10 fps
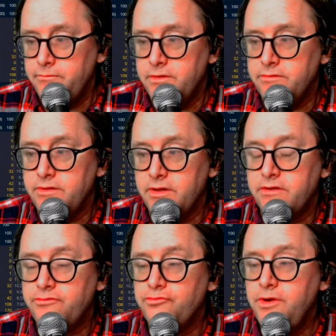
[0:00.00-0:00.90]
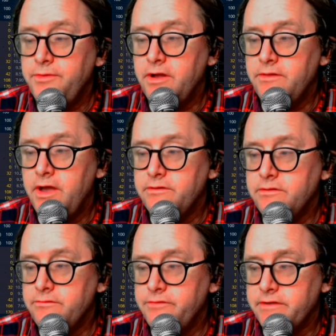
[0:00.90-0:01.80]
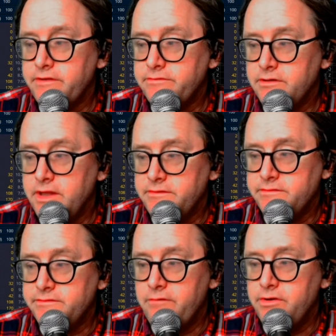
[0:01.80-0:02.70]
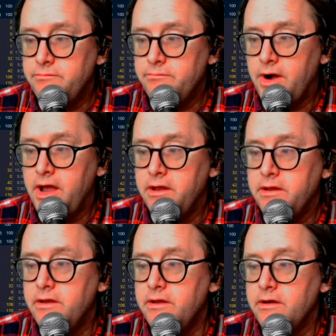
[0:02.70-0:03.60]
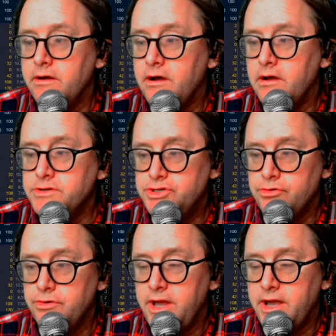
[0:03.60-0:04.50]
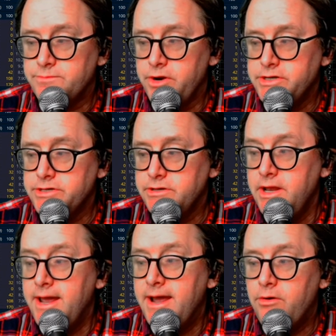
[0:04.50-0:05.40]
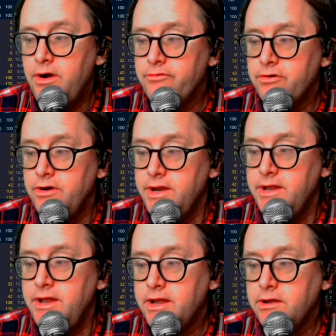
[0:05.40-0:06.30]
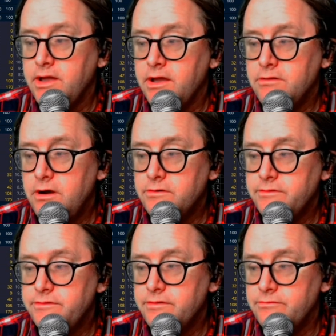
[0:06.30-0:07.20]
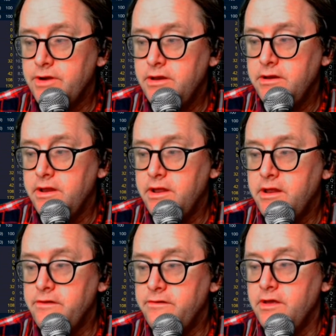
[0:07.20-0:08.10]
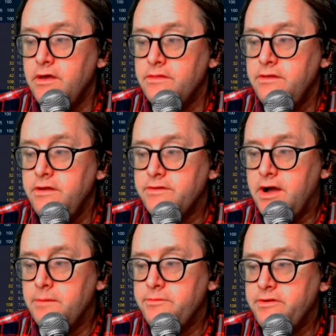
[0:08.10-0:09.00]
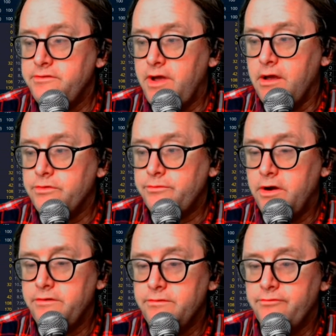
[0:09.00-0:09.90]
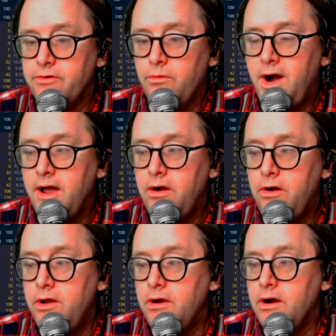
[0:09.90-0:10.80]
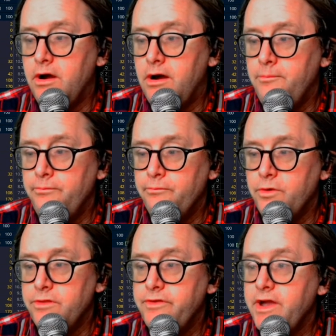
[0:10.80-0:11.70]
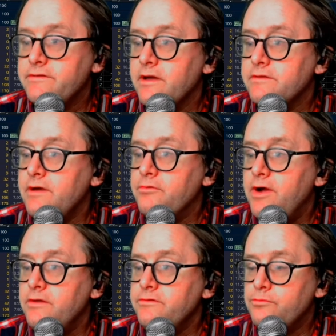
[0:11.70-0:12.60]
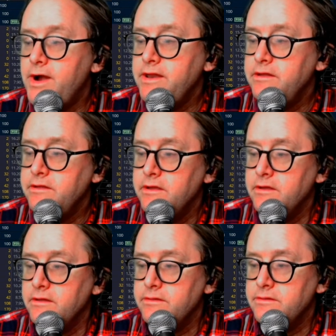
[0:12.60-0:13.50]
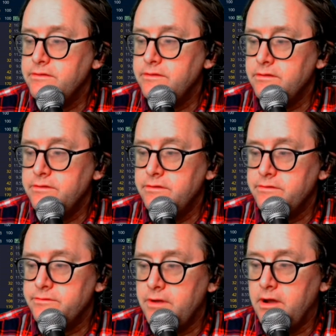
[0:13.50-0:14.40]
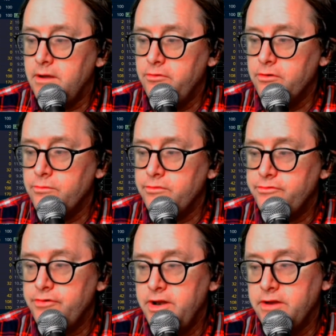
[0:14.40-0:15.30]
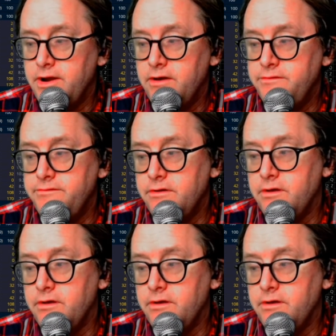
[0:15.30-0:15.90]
is extremely unlikely that VXX could get to 7 by June expiration. However, it could get close, right? And these options, I was watching them for a while. With VXX up around 20, this put was trading around,